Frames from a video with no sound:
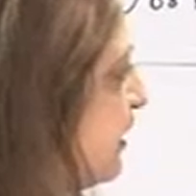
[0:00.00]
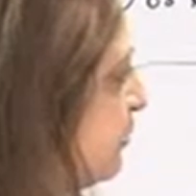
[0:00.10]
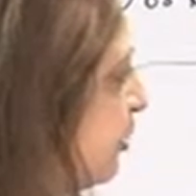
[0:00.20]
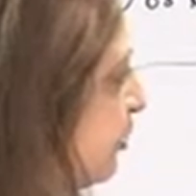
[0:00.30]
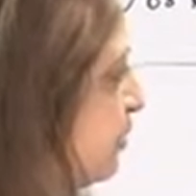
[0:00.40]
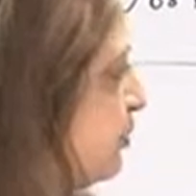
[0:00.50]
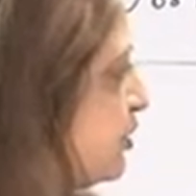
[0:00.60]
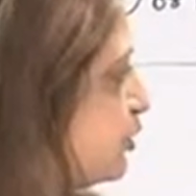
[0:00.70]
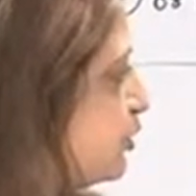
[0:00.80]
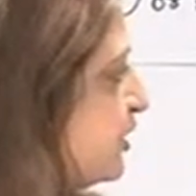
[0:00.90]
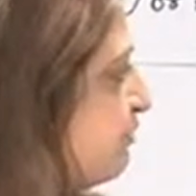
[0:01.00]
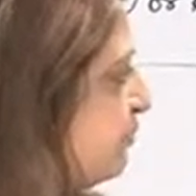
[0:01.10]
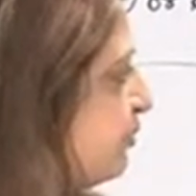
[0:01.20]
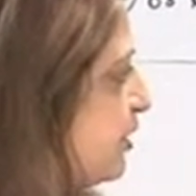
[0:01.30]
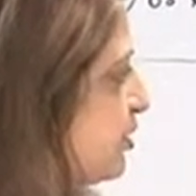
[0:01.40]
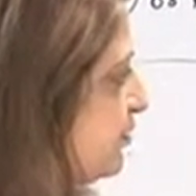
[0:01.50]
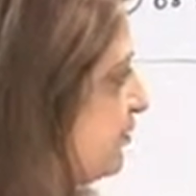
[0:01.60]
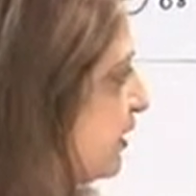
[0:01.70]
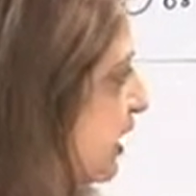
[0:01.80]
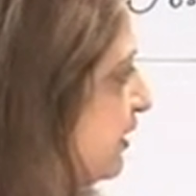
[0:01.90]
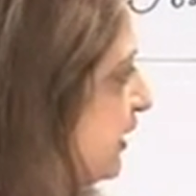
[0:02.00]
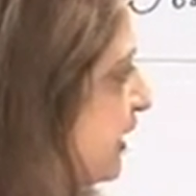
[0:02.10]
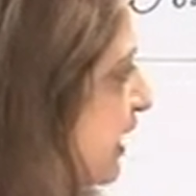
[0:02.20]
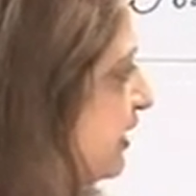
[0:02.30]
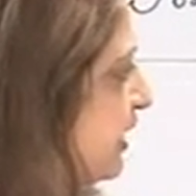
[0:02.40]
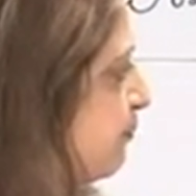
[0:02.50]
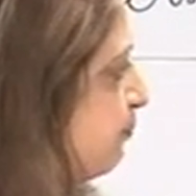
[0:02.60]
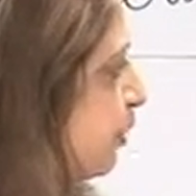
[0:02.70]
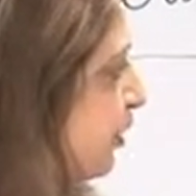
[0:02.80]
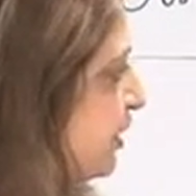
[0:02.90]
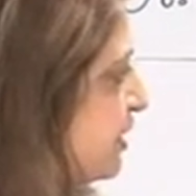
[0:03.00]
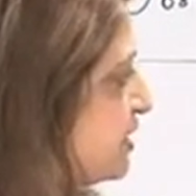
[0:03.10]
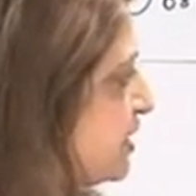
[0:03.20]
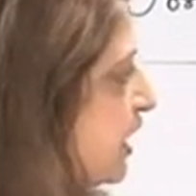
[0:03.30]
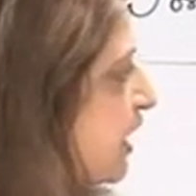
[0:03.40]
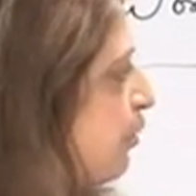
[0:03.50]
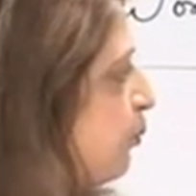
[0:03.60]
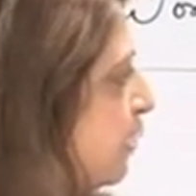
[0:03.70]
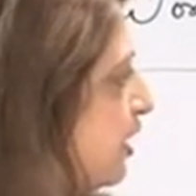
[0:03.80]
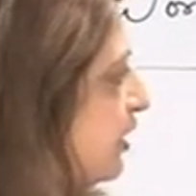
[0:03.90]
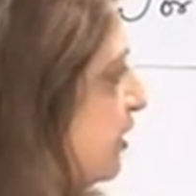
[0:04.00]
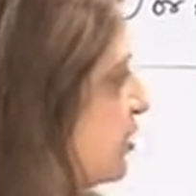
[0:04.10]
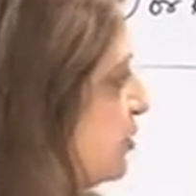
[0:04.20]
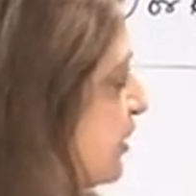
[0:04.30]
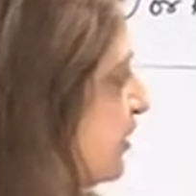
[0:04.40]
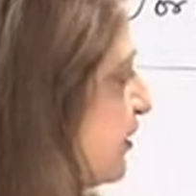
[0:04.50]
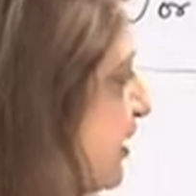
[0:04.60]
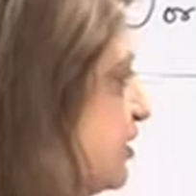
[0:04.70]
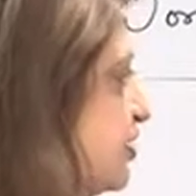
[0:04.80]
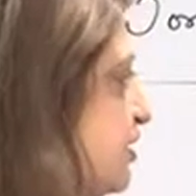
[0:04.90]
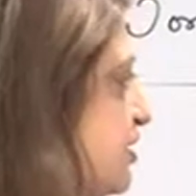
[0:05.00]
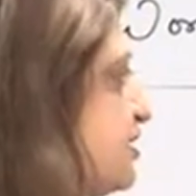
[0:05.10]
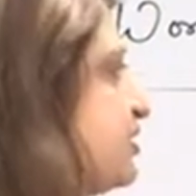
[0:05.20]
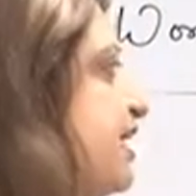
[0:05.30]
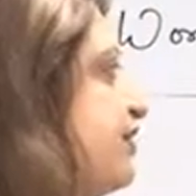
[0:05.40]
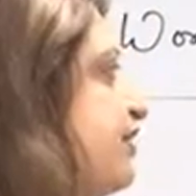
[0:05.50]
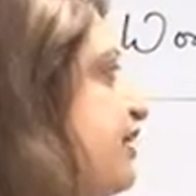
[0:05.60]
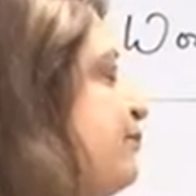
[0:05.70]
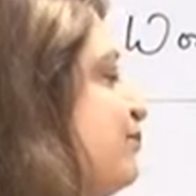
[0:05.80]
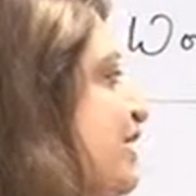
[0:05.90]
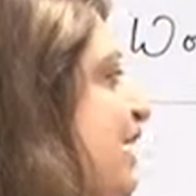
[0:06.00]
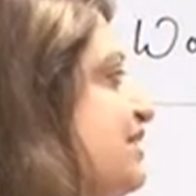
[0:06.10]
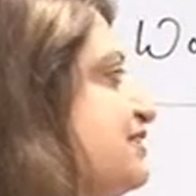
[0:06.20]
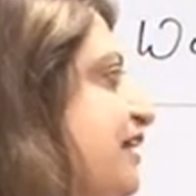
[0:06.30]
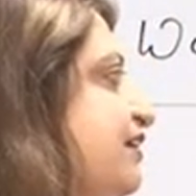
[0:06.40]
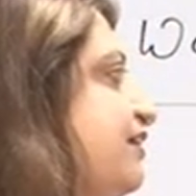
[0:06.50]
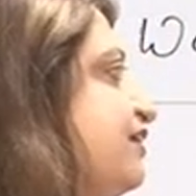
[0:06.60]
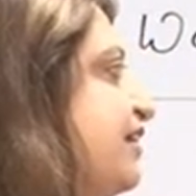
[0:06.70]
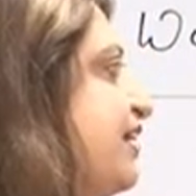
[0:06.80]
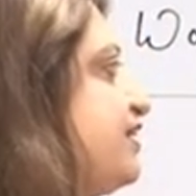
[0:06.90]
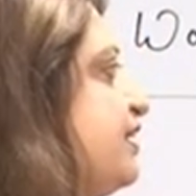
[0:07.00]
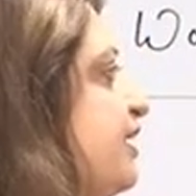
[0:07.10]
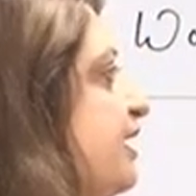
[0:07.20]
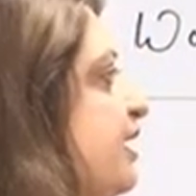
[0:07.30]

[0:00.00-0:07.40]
but not limited to information regarding an employee's work history, credentials, salary and salary grade,